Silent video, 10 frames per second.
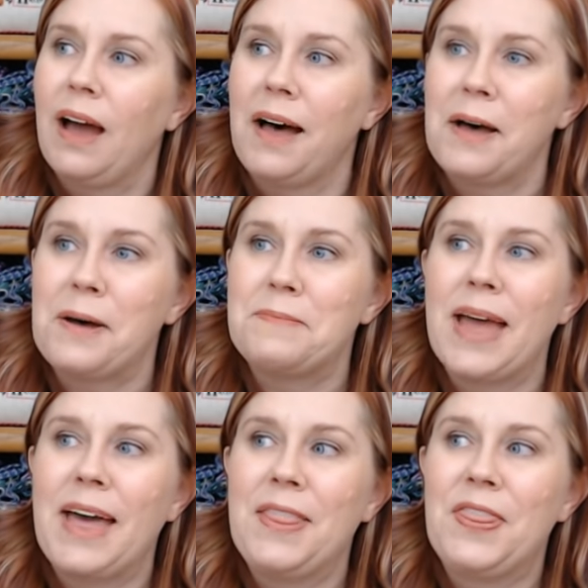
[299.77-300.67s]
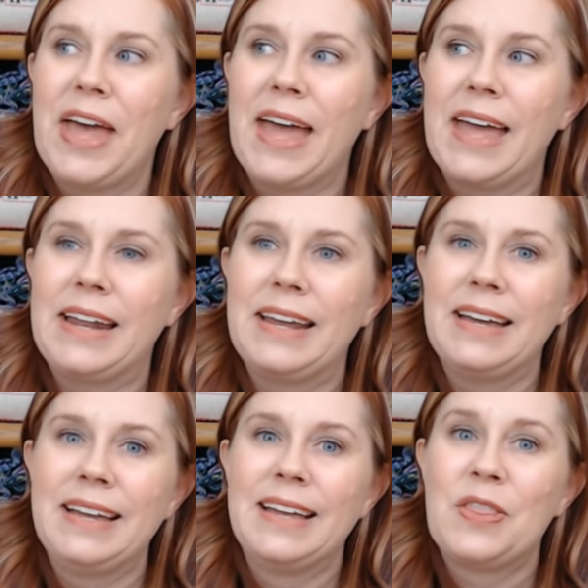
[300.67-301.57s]
Um, and
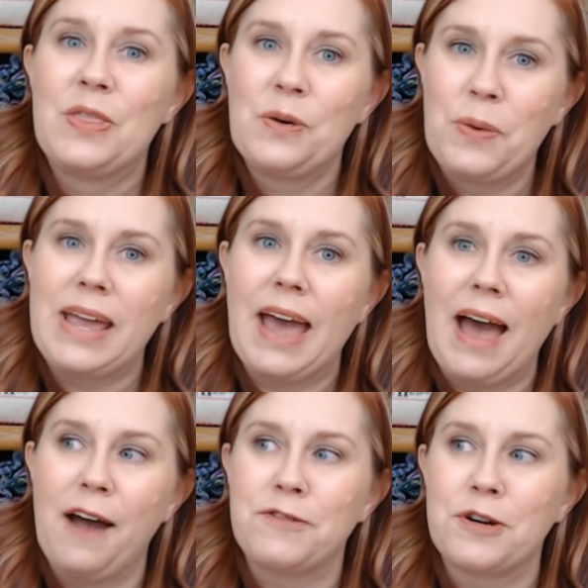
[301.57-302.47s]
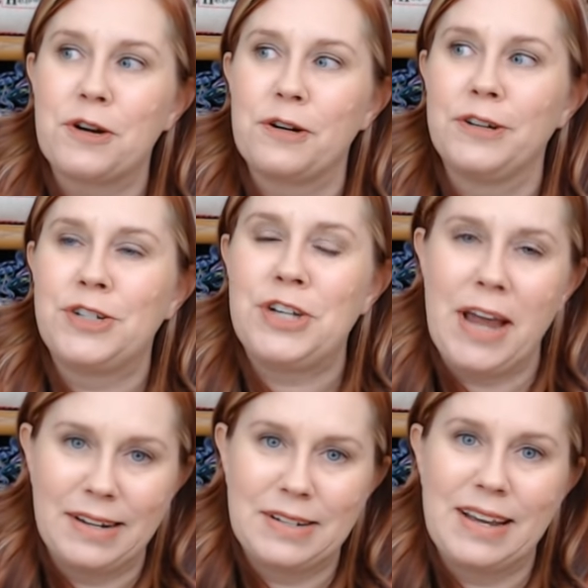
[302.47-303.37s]
then the week after she
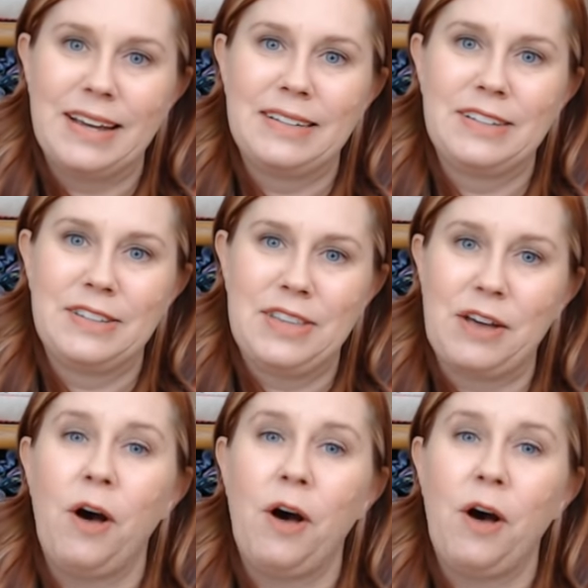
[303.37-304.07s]
had to, they